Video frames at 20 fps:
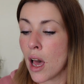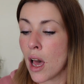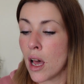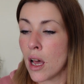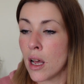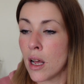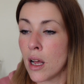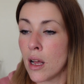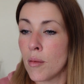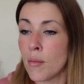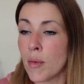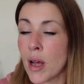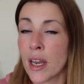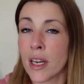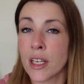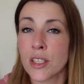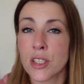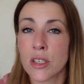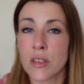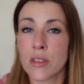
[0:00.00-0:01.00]
And
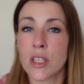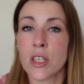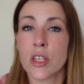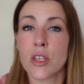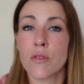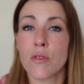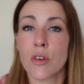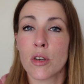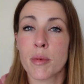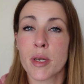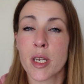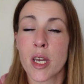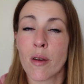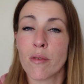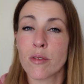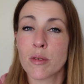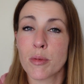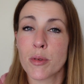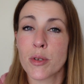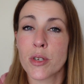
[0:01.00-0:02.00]
I do think you've got to be
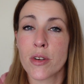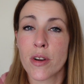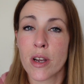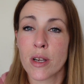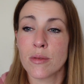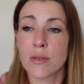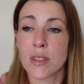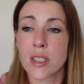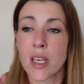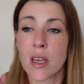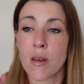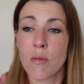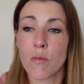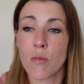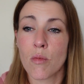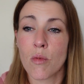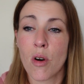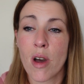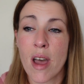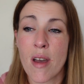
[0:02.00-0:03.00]
comfortable in your own
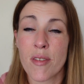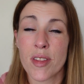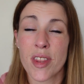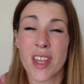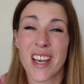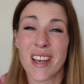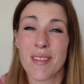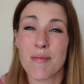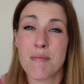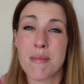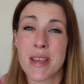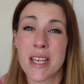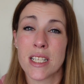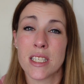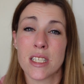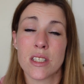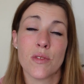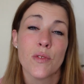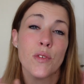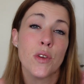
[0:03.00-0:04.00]
skin, whatever that
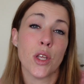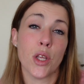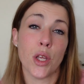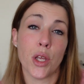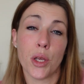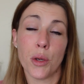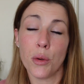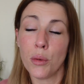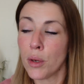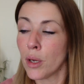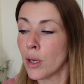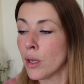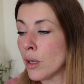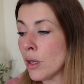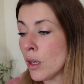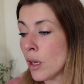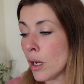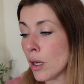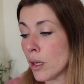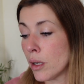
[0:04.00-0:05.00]
means for you.
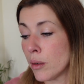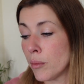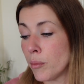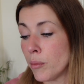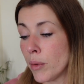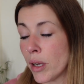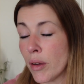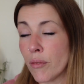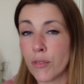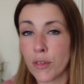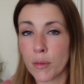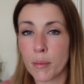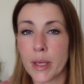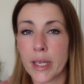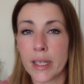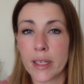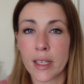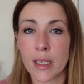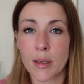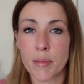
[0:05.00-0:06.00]
And for
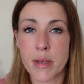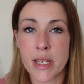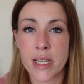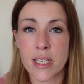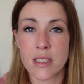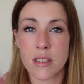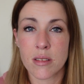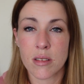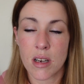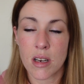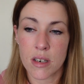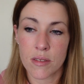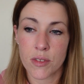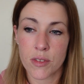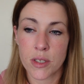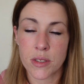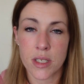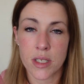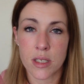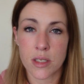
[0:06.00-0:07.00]
me, that means kind of
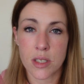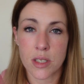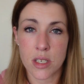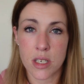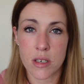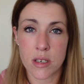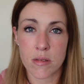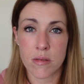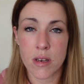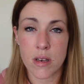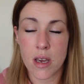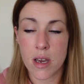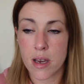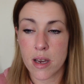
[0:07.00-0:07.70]
losing a stone,